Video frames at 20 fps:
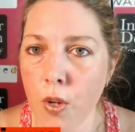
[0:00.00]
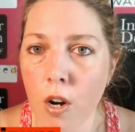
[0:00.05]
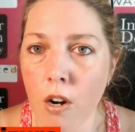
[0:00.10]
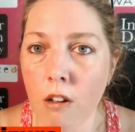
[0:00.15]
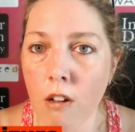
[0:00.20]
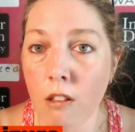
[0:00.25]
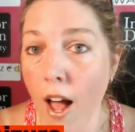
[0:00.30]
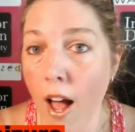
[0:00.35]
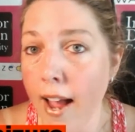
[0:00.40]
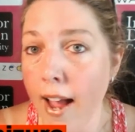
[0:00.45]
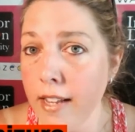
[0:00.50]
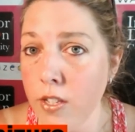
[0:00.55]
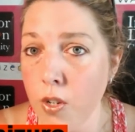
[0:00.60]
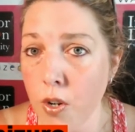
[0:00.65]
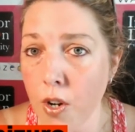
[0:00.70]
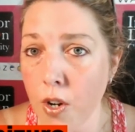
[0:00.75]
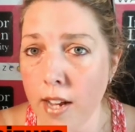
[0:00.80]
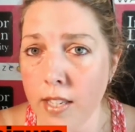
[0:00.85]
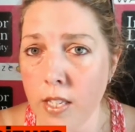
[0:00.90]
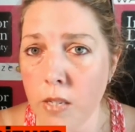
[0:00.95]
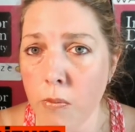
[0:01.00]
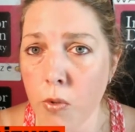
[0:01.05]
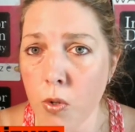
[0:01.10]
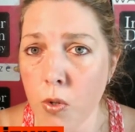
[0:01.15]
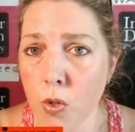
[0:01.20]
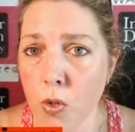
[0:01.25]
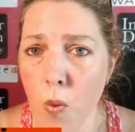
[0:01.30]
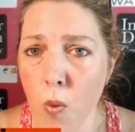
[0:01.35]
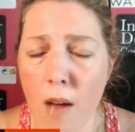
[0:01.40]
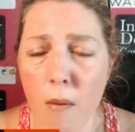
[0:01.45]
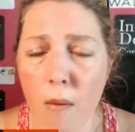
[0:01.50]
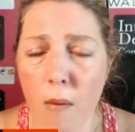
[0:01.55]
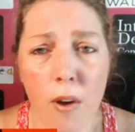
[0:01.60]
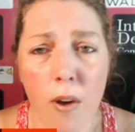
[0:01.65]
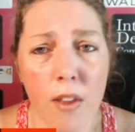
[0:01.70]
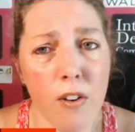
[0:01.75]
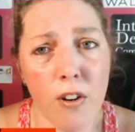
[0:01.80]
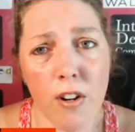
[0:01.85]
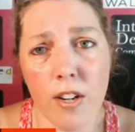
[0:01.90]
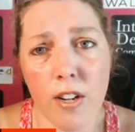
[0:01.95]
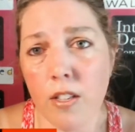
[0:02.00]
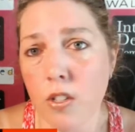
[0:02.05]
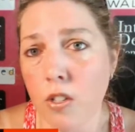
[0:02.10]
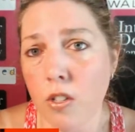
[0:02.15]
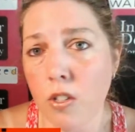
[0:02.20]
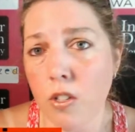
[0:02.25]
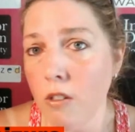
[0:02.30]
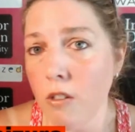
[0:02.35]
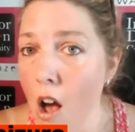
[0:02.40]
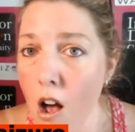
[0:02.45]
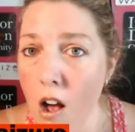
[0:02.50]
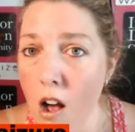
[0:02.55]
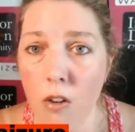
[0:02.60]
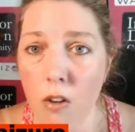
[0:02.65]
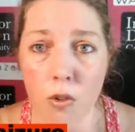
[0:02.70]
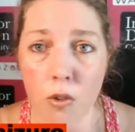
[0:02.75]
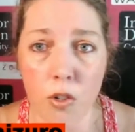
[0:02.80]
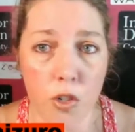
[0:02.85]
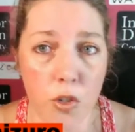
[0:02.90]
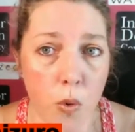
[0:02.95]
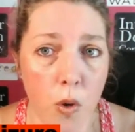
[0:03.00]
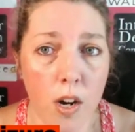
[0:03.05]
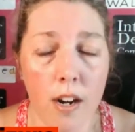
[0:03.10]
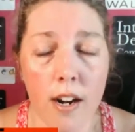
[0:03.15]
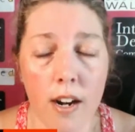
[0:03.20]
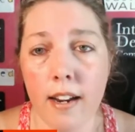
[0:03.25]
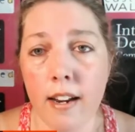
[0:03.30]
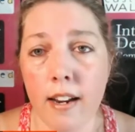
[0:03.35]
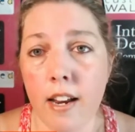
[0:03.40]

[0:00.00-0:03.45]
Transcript: clients, your customers want, whether it's long or short.